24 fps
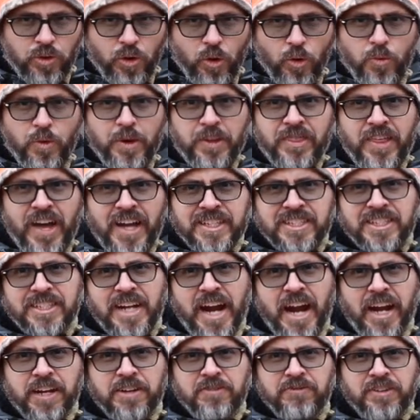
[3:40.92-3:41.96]
with that
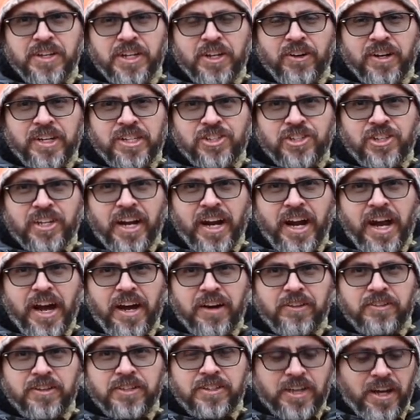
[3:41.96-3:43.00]
stock configuration that I
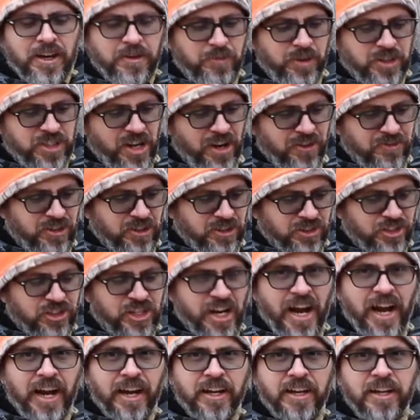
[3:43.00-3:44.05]
have. It's got a much heavier
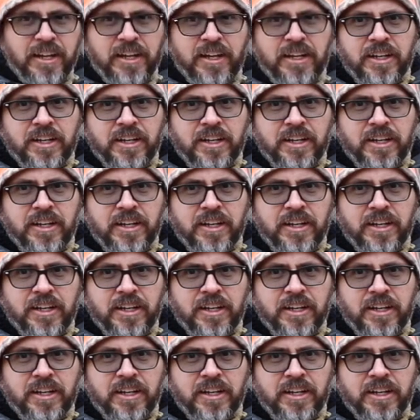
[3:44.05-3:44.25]
stock.